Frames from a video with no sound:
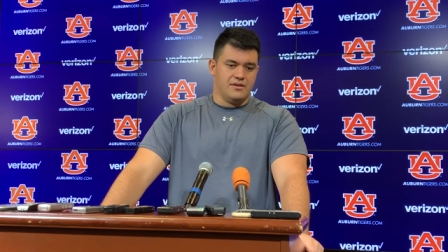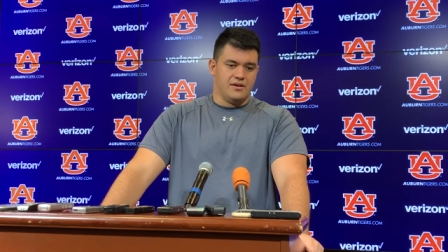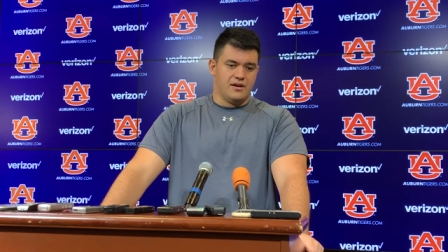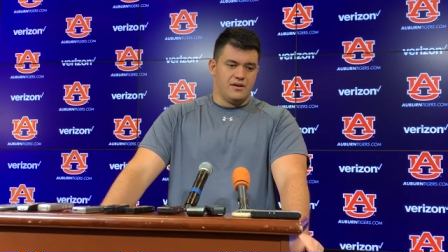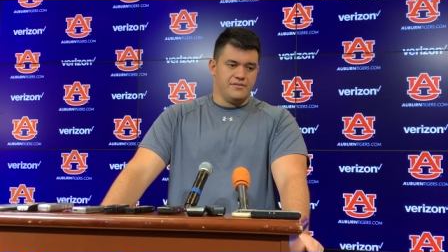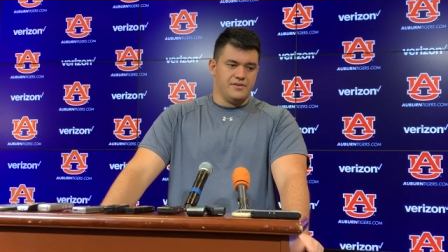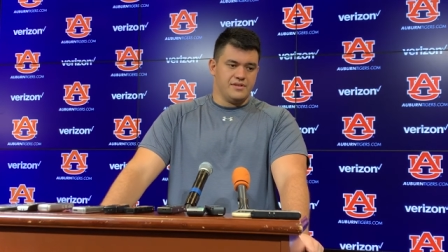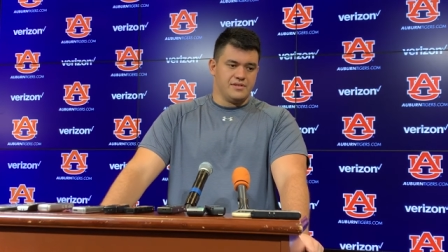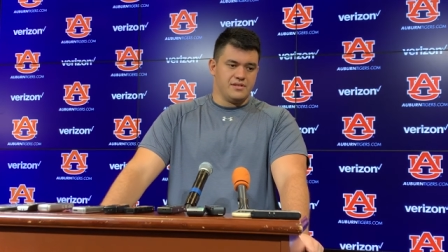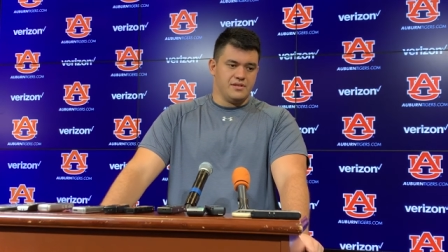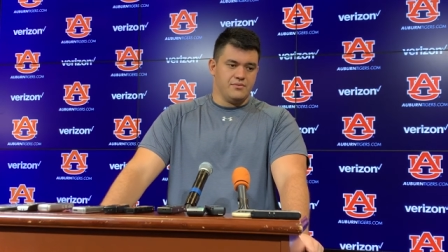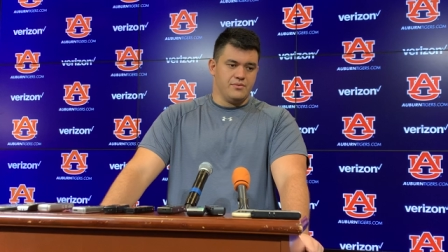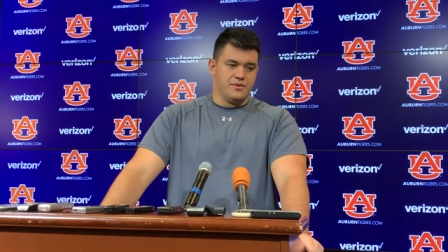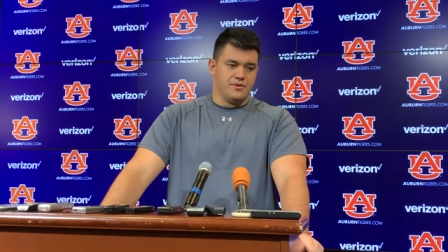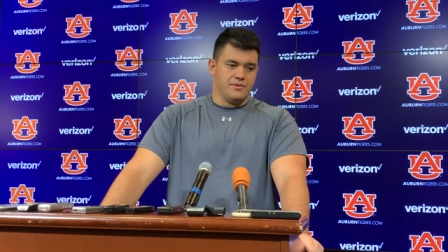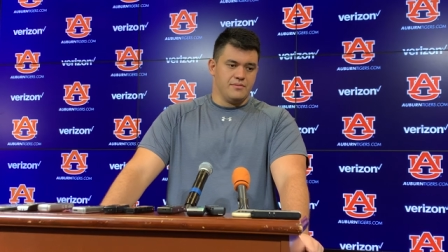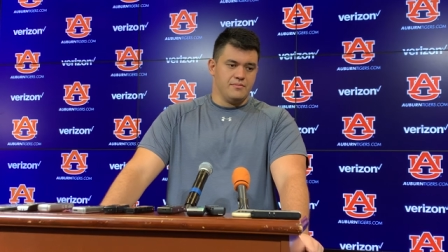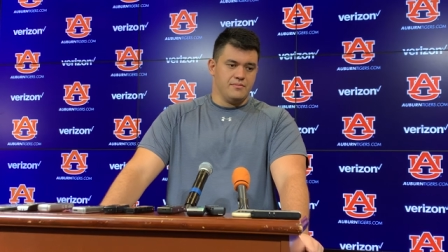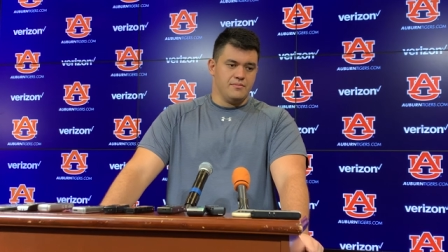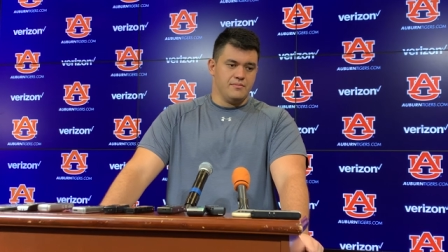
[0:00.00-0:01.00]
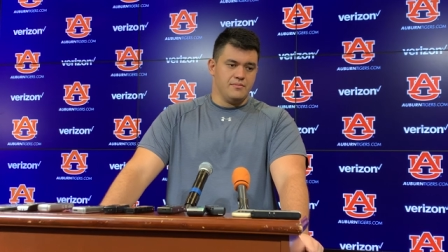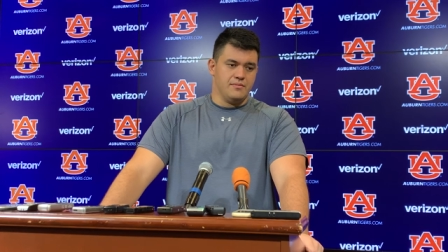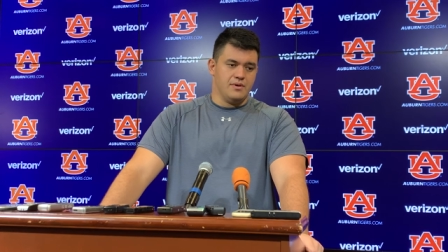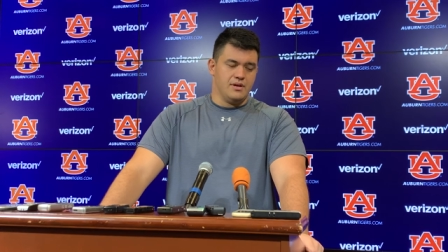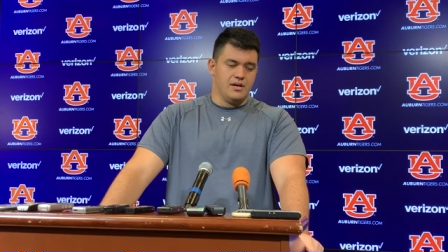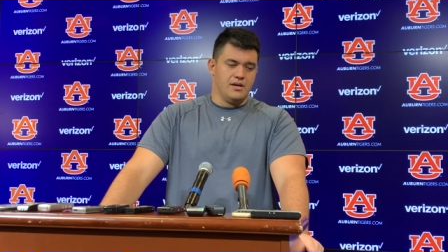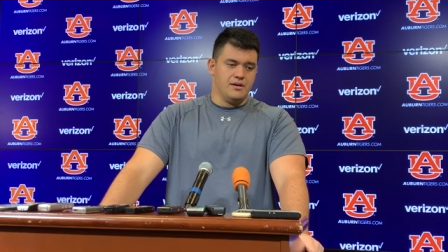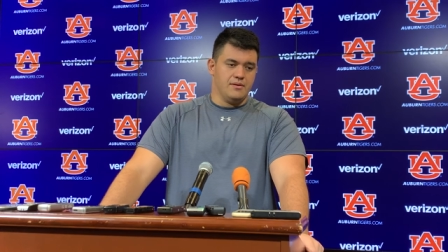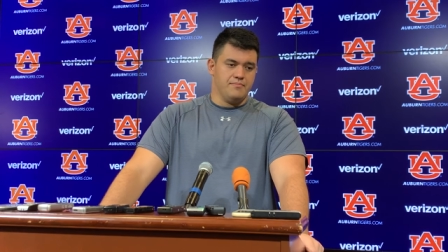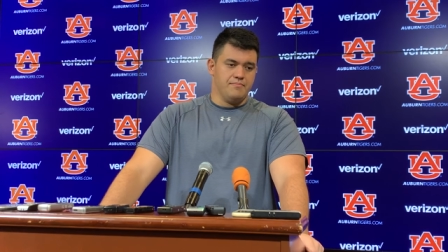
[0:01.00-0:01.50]
Obviously, we're
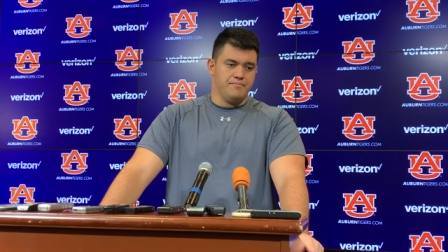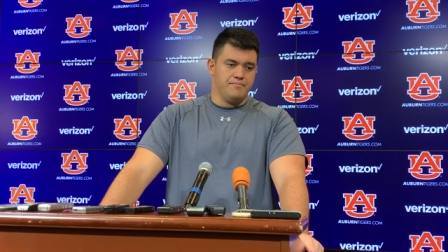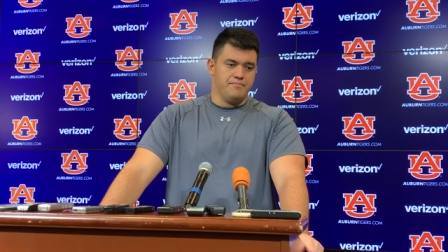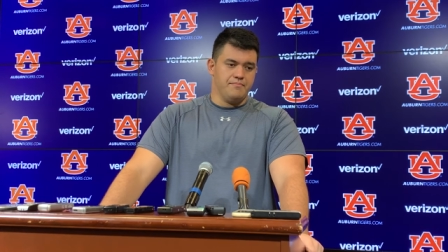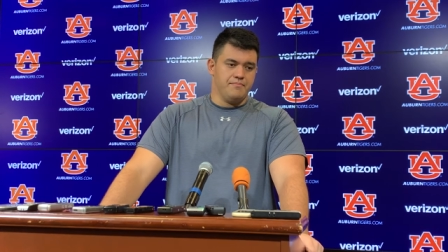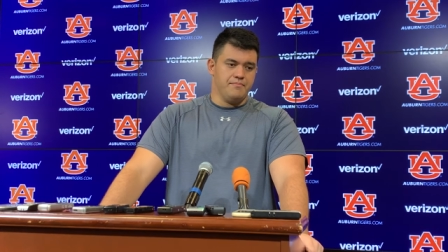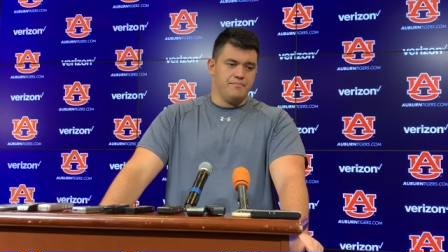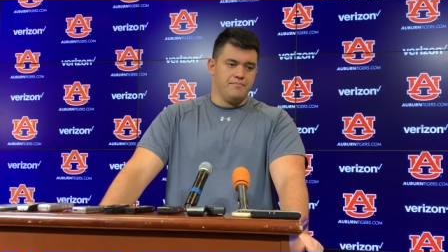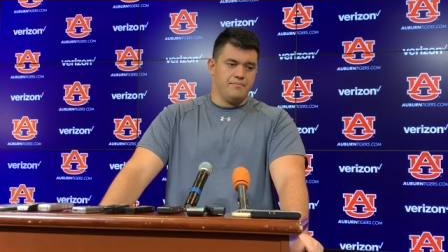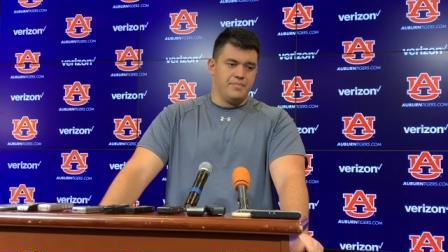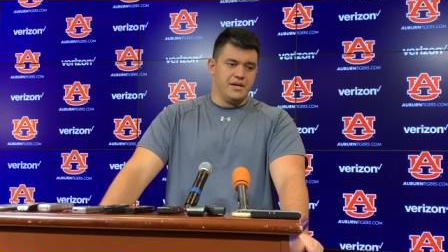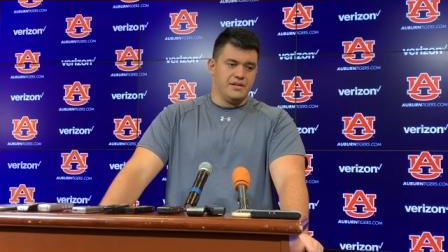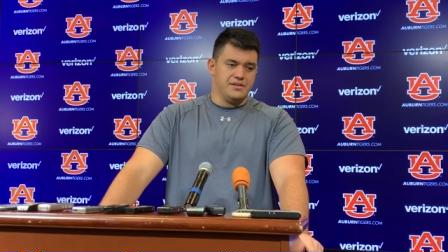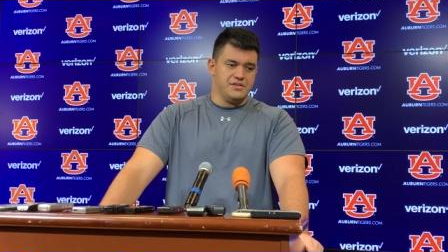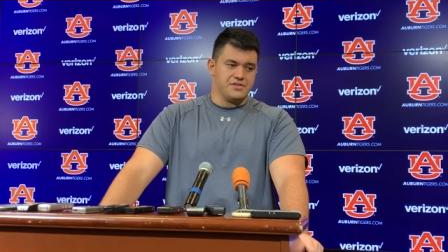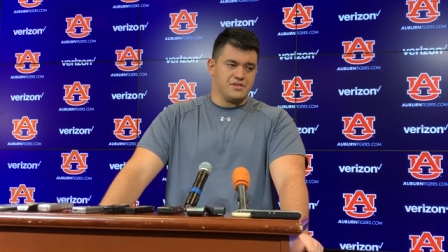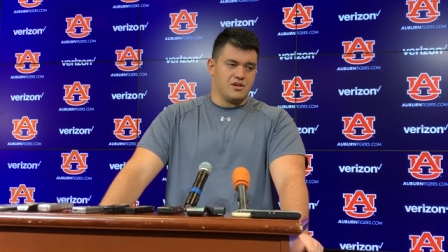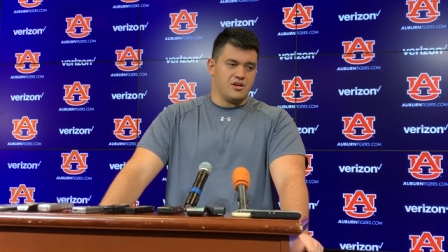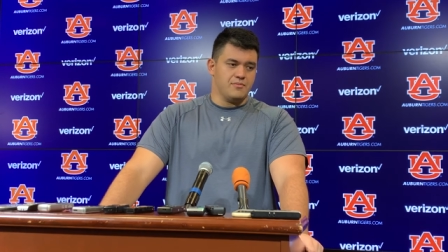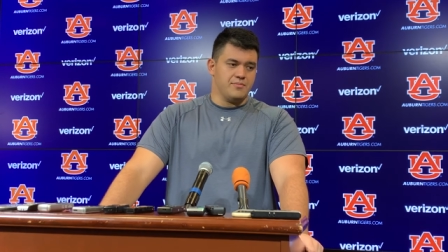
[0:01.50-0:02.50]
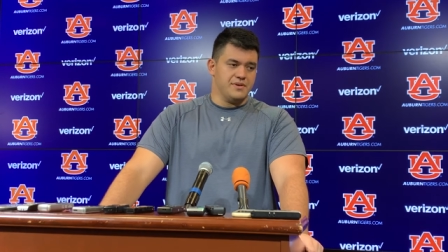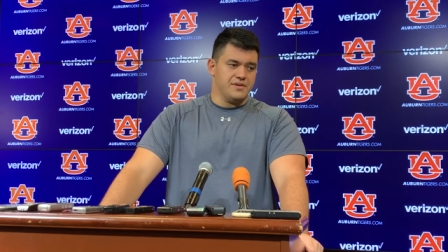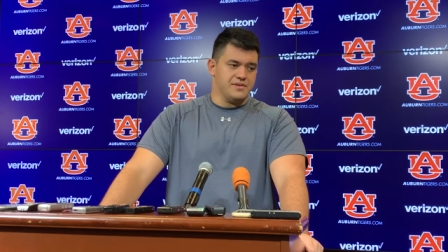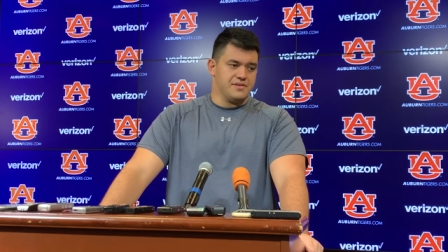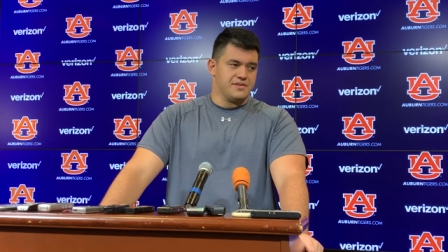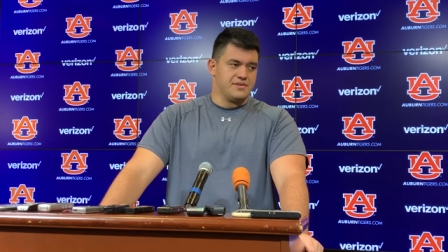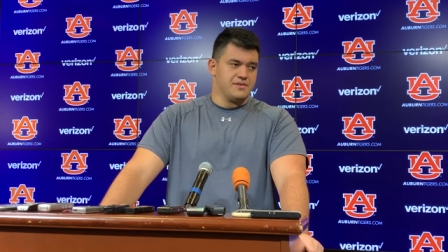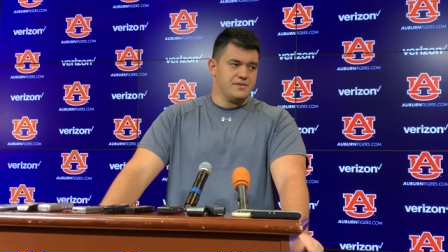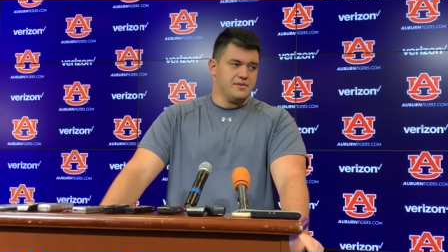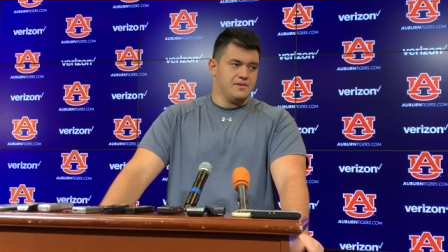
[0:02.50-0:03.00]
um, Bailey Sharp
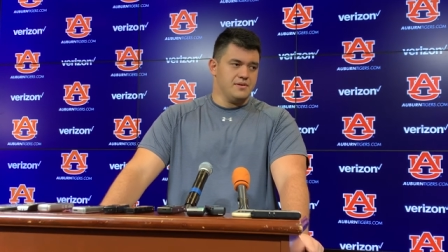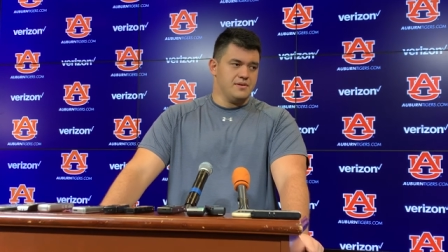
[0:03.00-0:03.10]
is